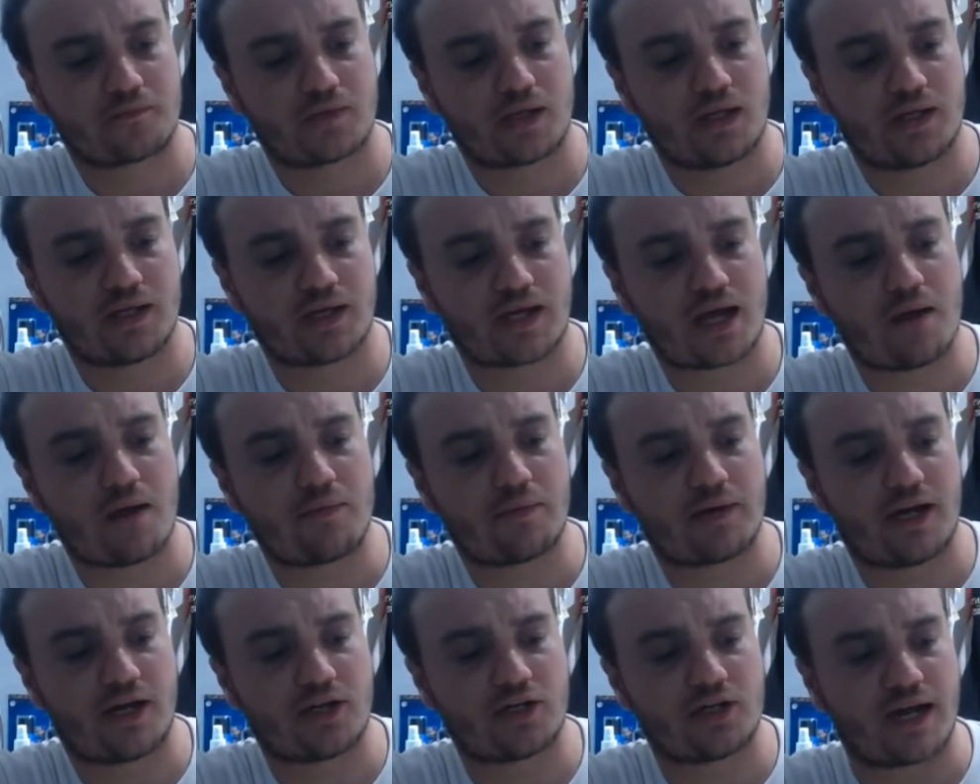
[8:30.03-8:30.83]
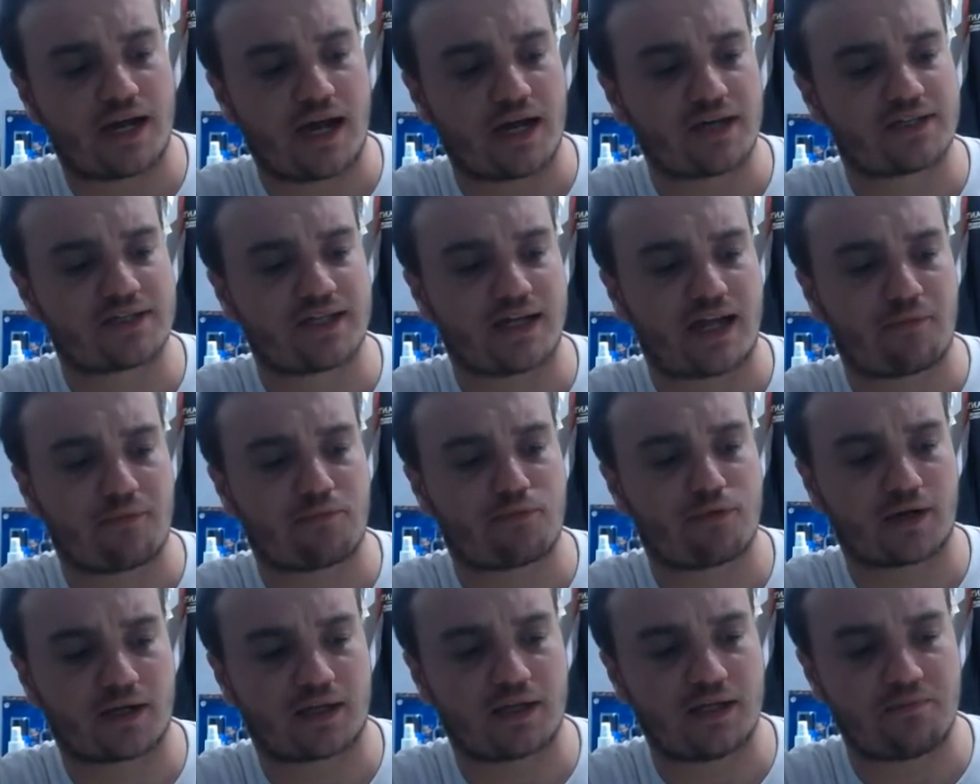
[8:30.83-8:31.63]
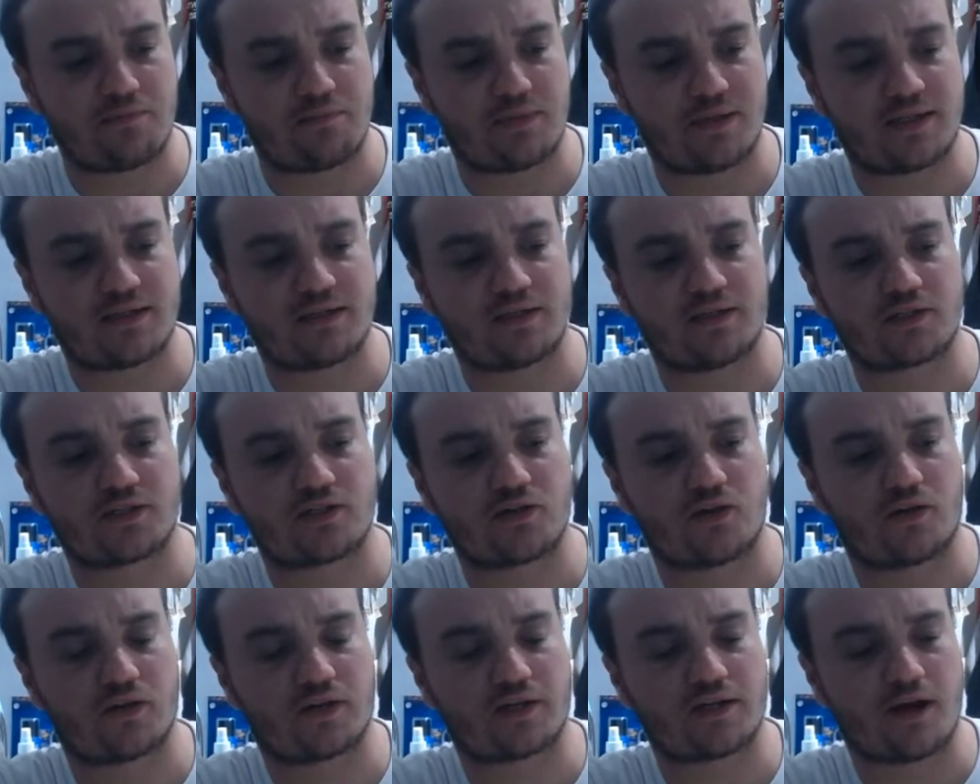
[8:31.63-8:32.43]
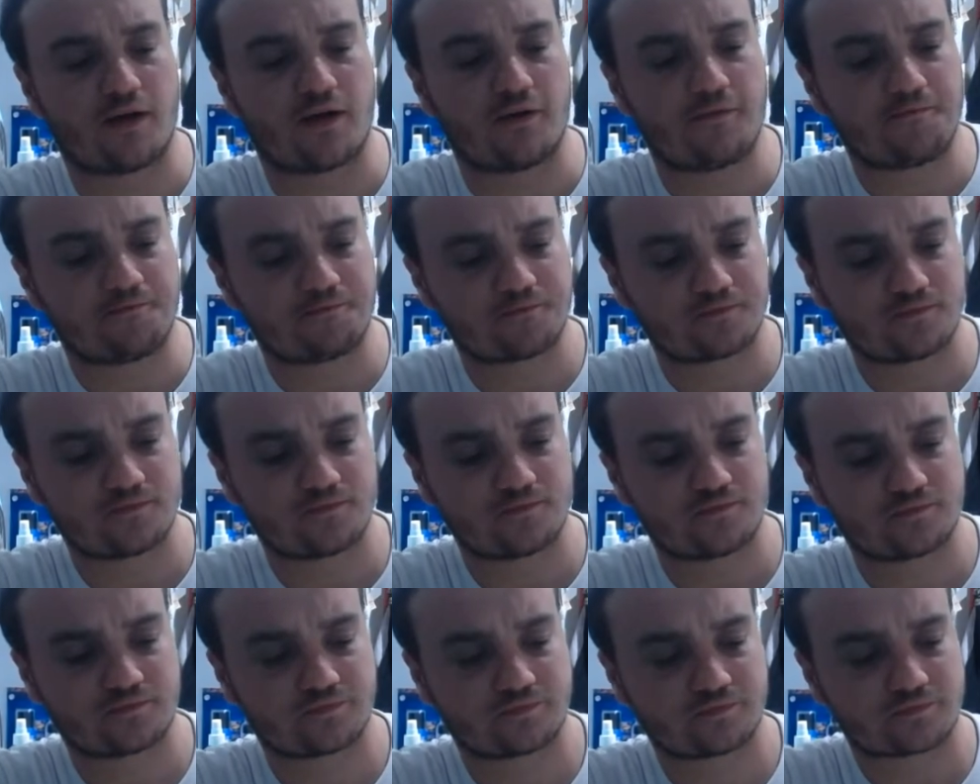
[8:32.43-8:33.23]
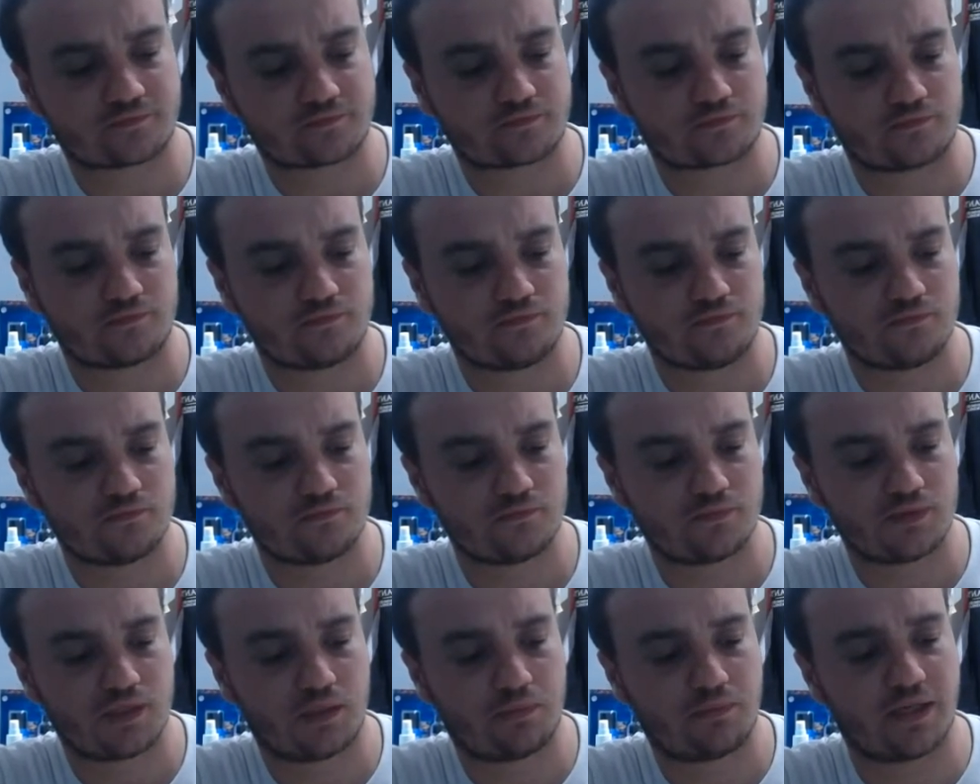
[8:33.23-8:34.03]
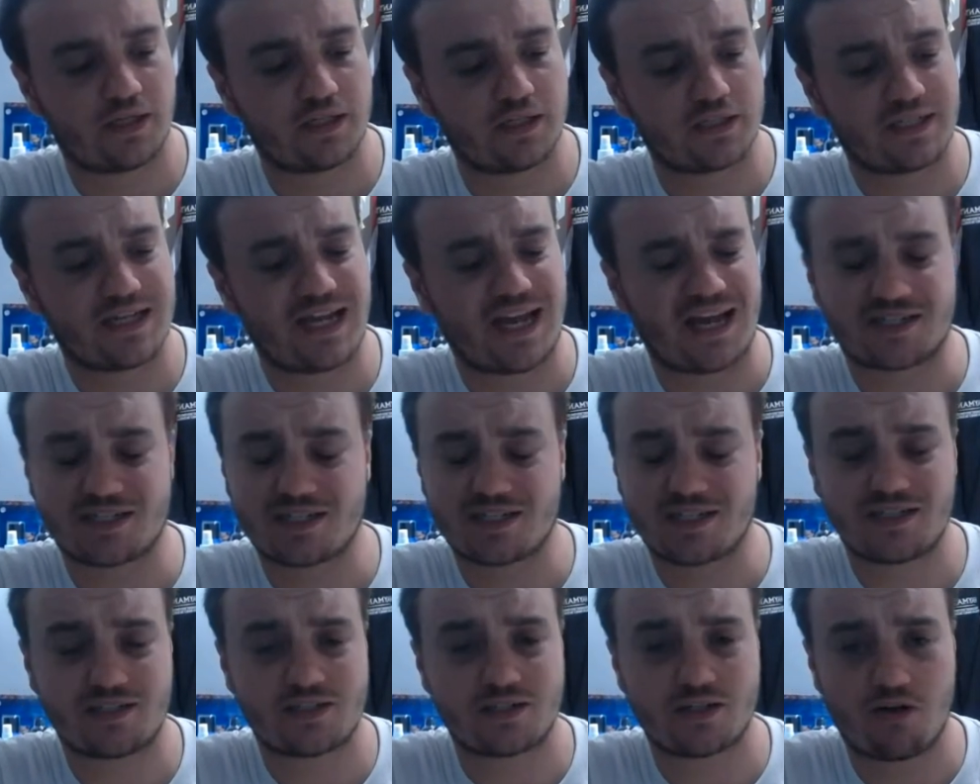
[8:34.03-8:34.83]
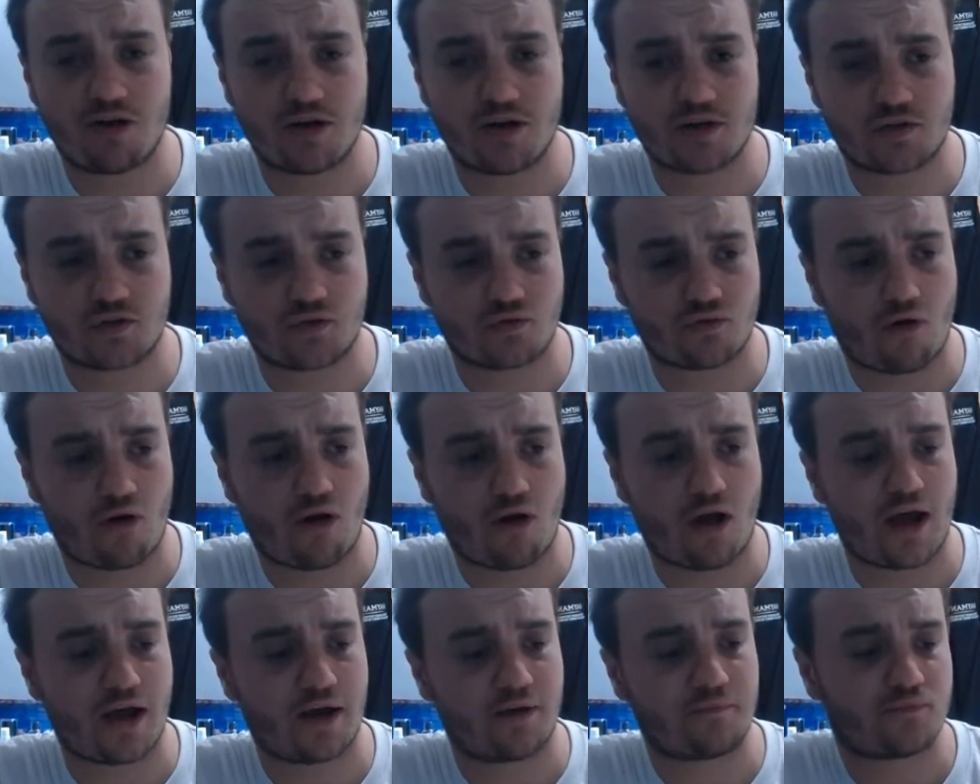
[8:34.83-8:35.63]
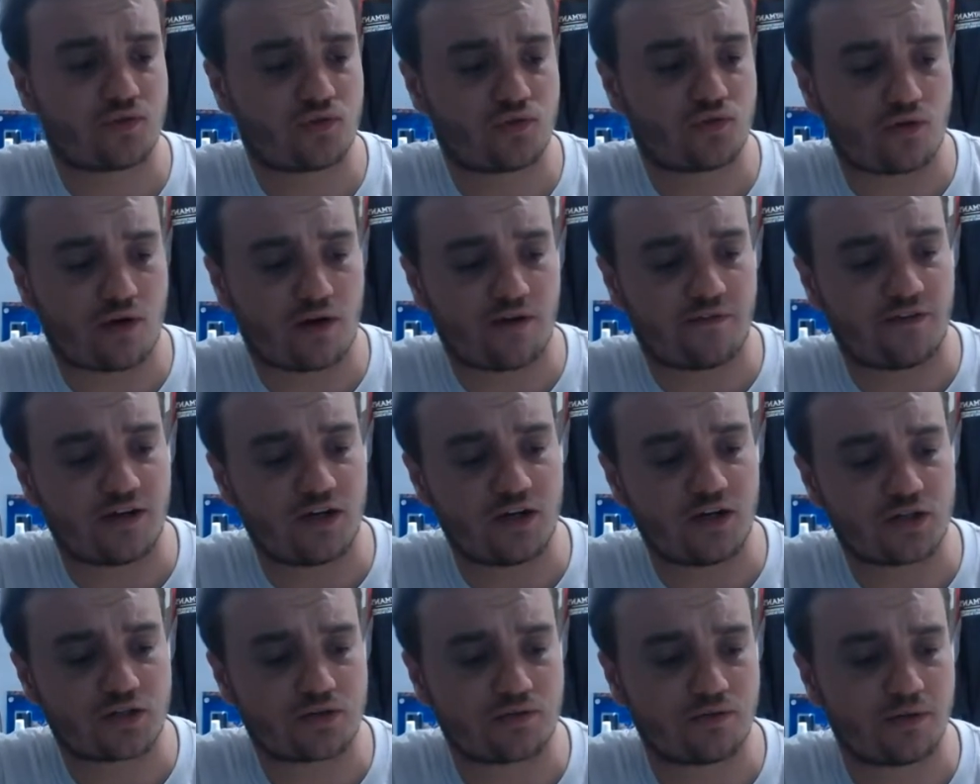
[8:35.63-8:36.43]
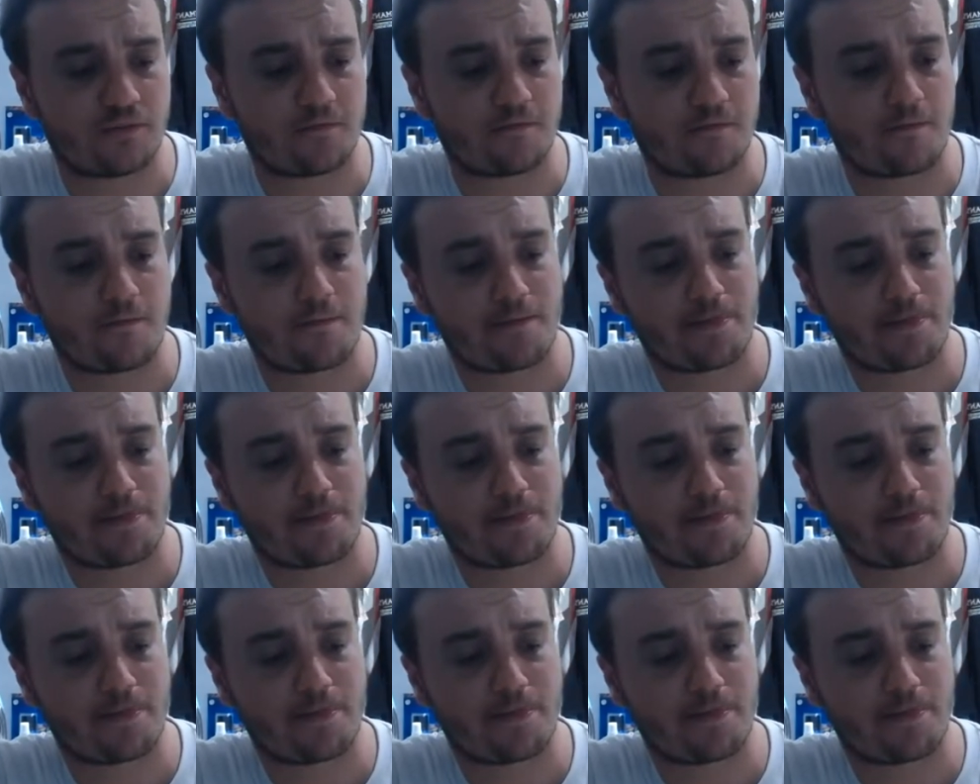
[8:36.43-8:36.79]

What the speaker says: The carbonation adds to that prickly bitterness on the tongue. But it's a nice dry finish to it.